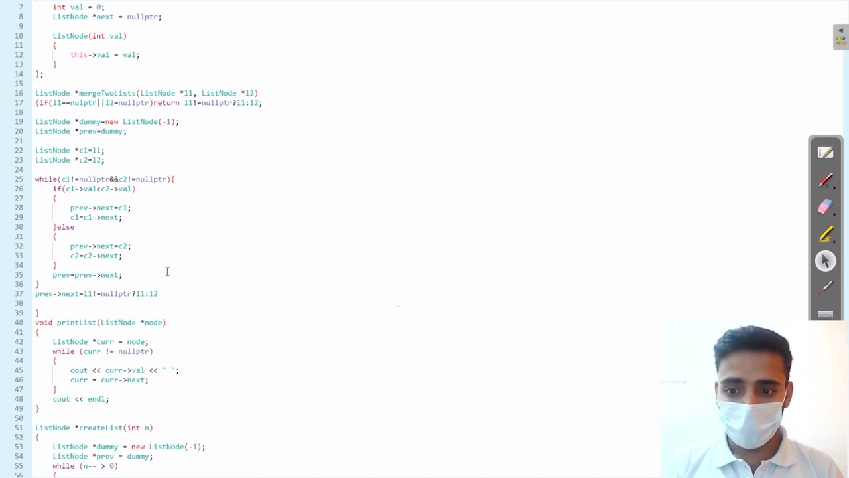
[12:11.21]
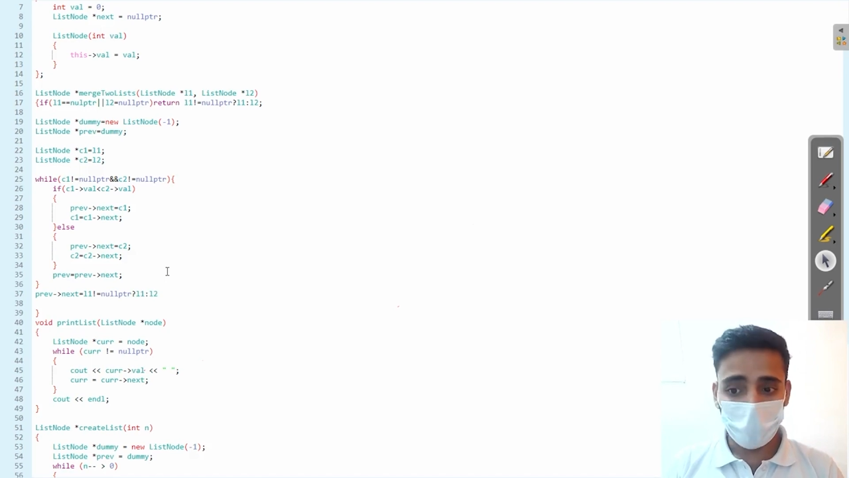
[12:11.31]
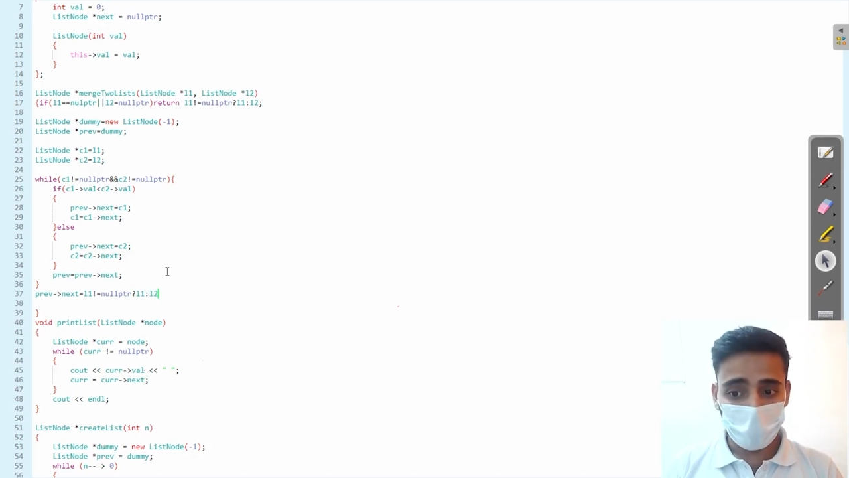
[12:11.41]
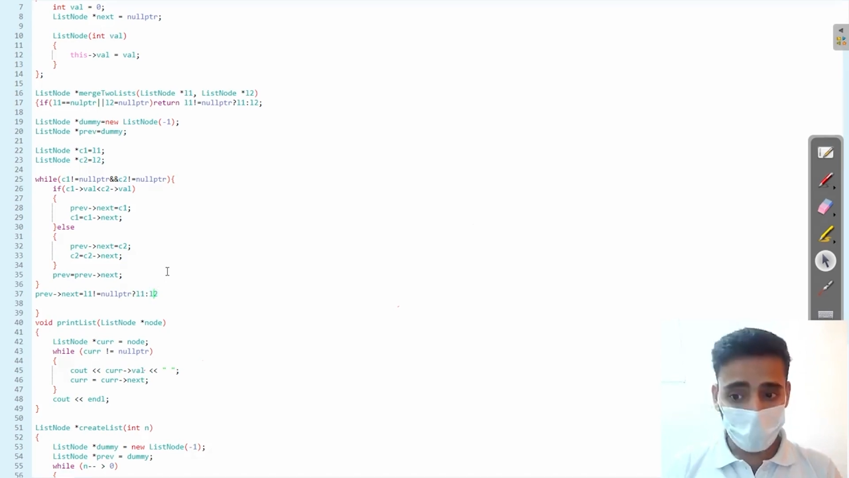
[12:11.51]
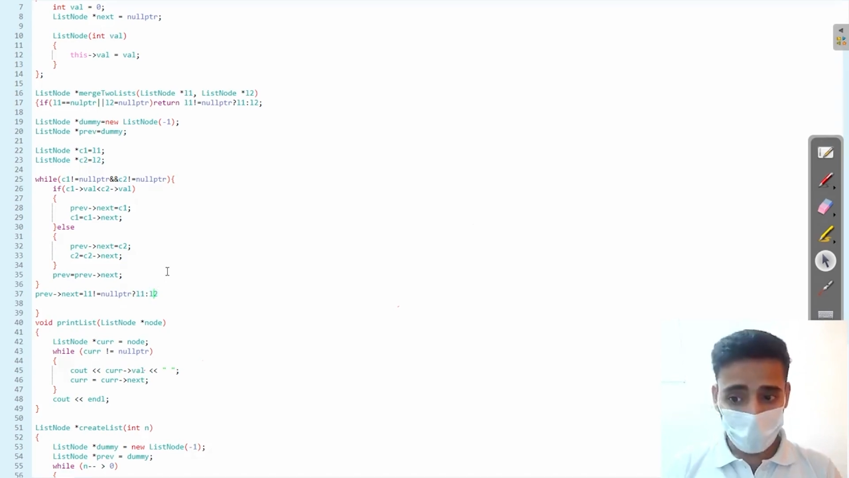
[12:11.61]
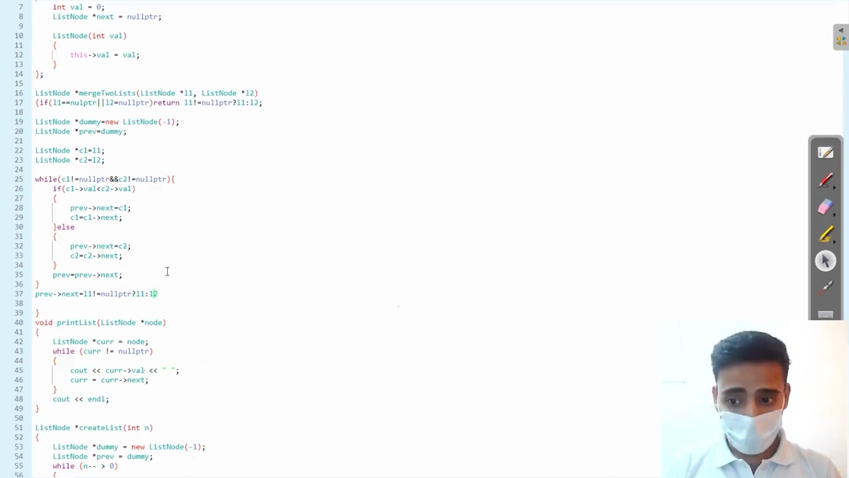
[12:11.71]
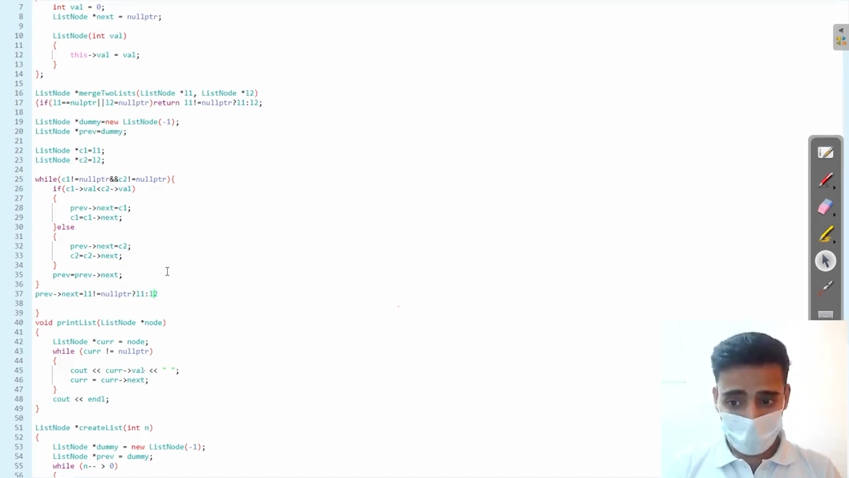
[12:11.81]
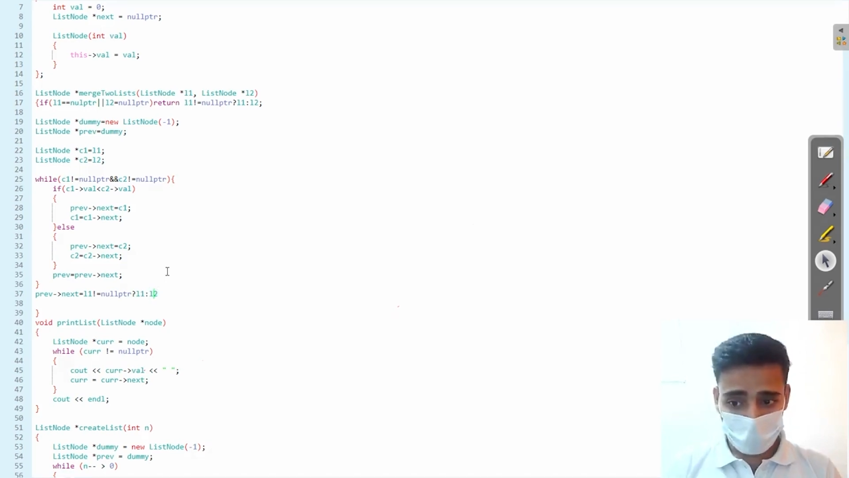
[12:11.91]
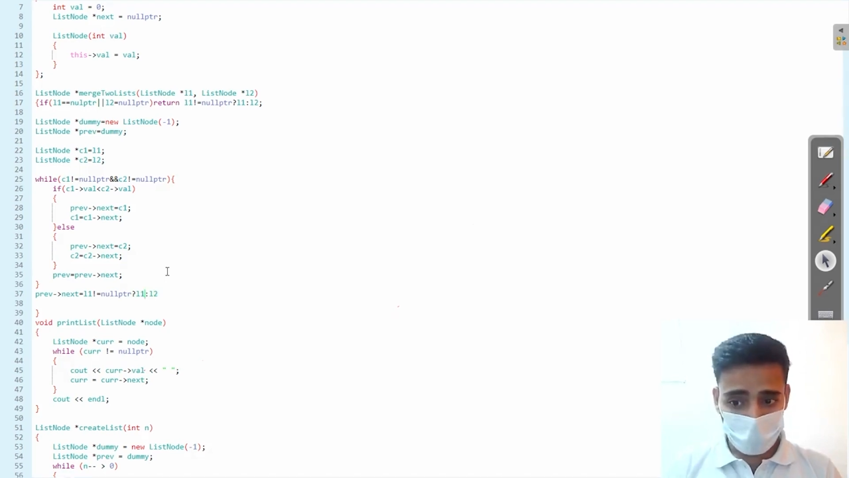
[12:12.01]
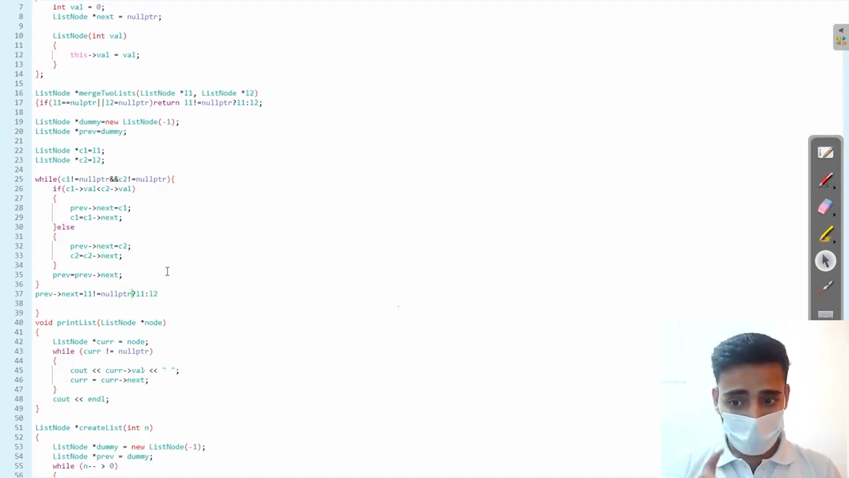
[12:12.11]
or not
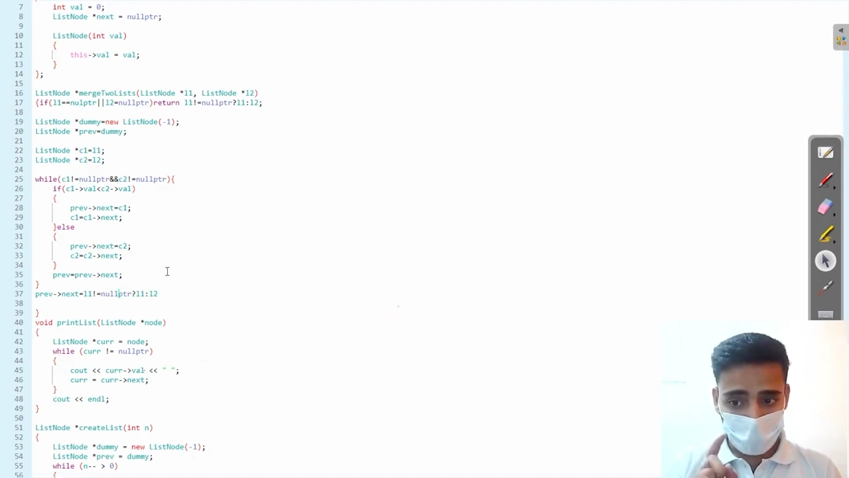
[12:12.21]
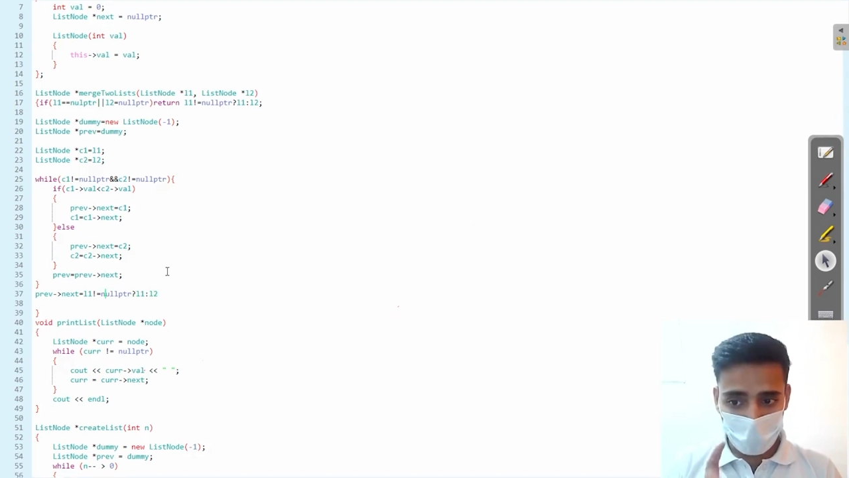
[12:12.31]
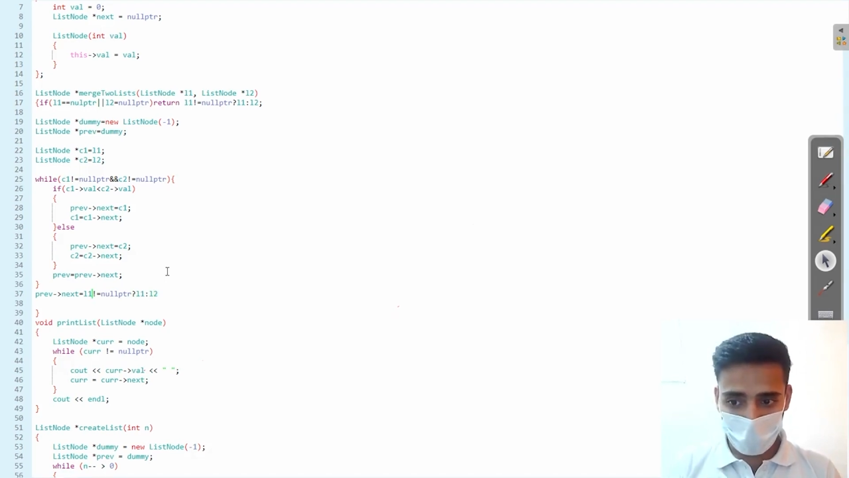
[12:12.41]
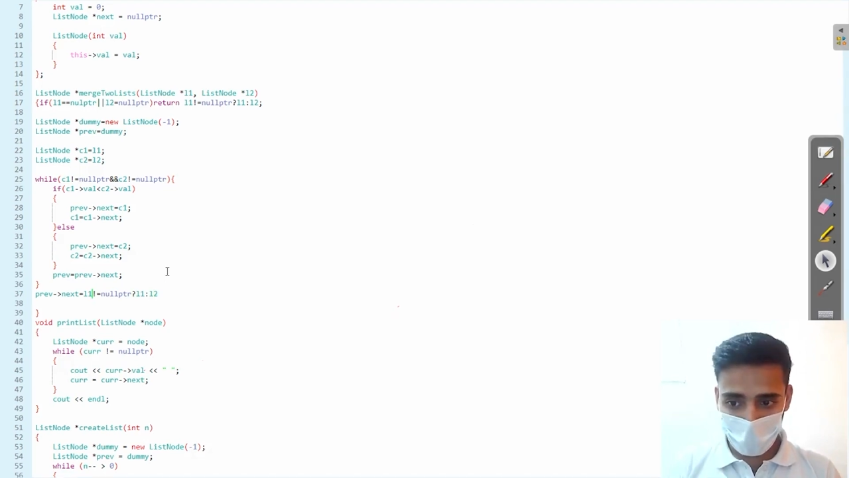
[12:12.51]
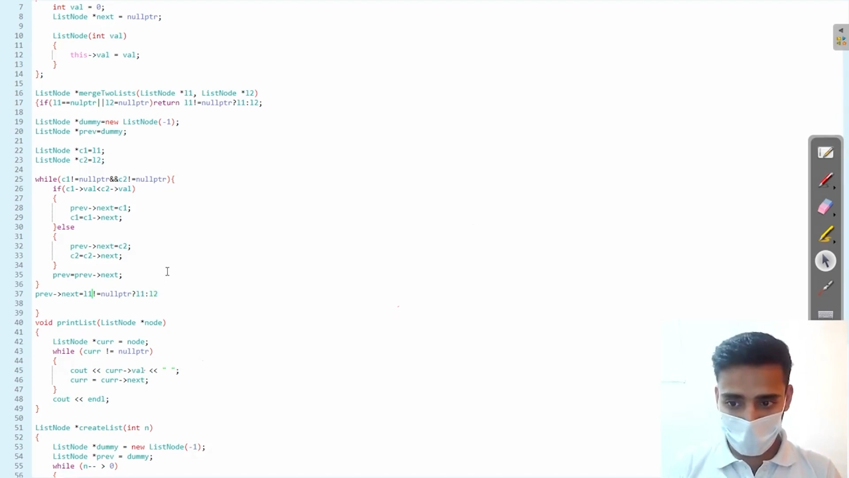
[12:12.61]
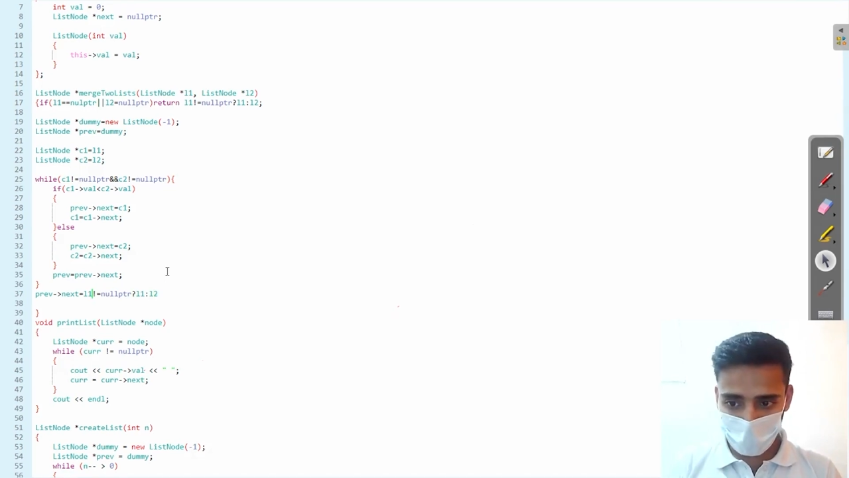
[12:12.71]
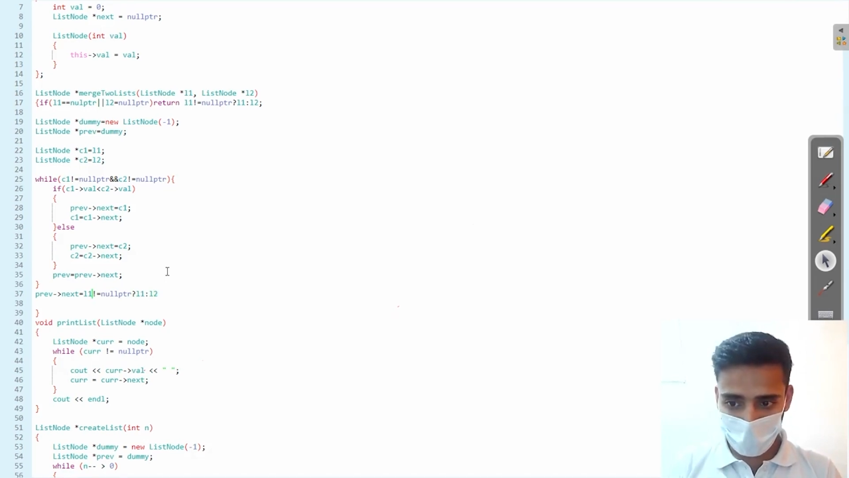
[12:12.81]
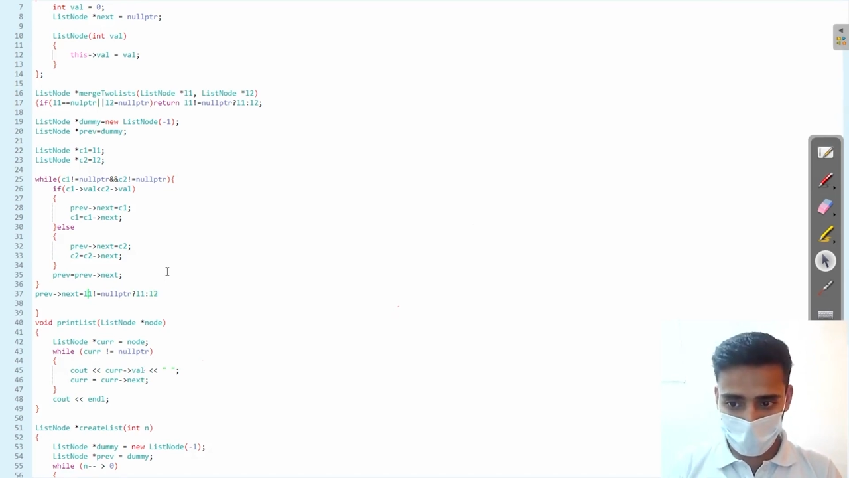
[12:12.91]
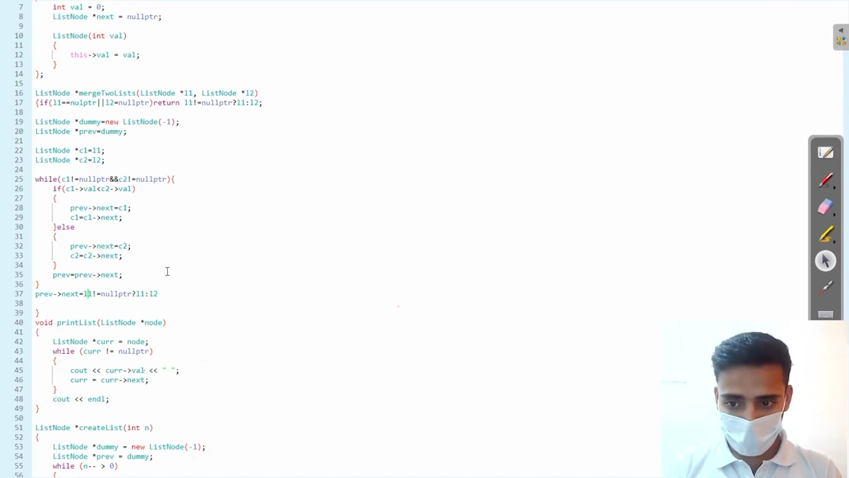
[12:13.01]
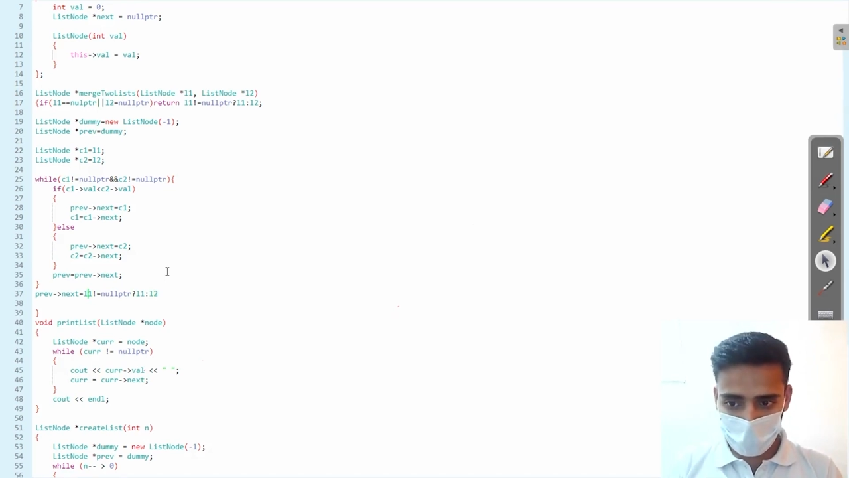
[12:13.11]
actually L. We are
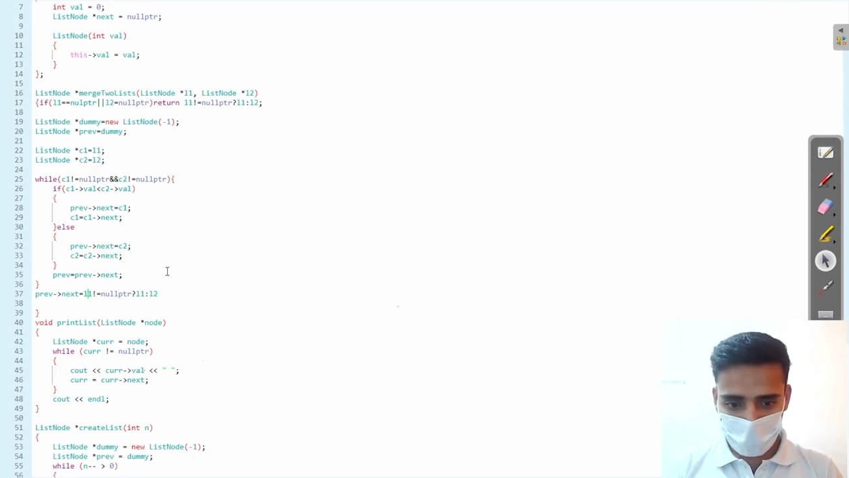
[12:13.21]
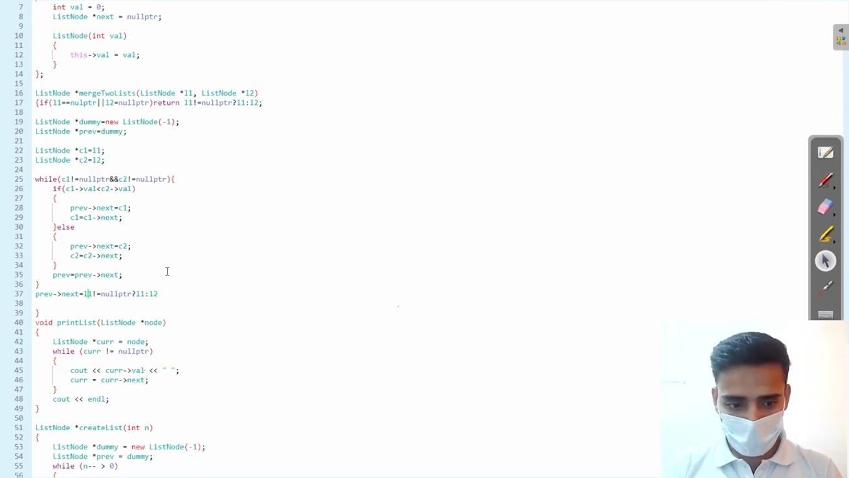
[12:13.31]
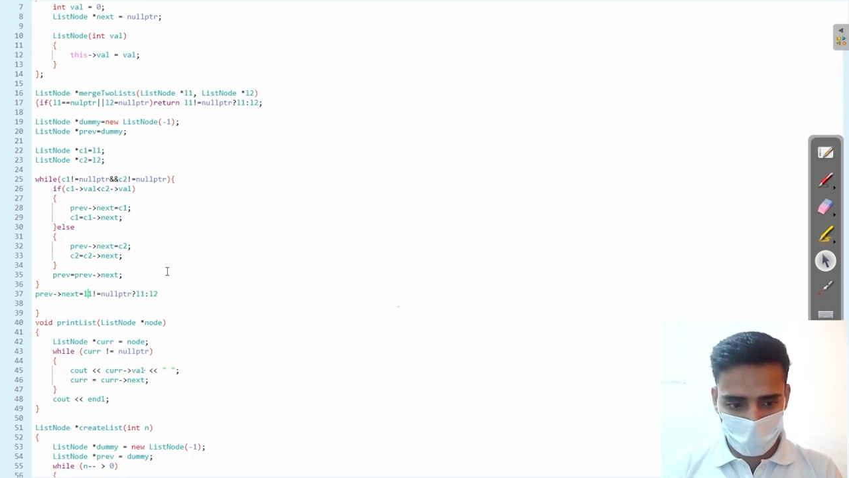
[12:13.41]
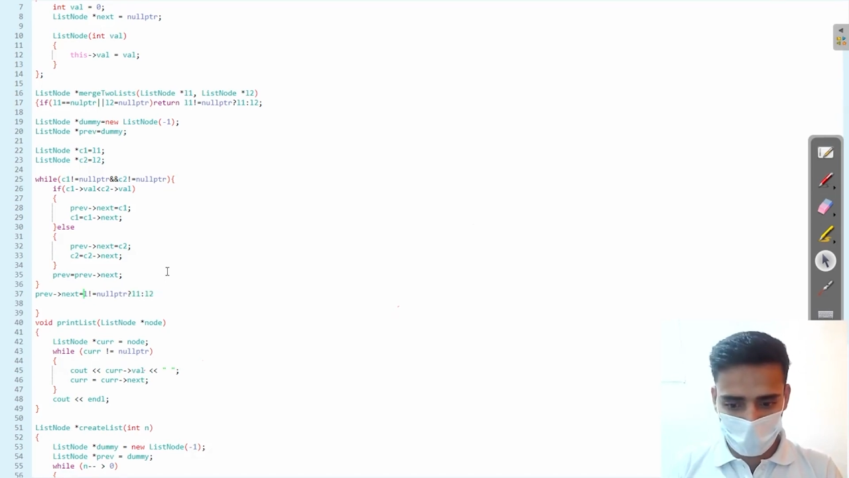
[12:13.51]
using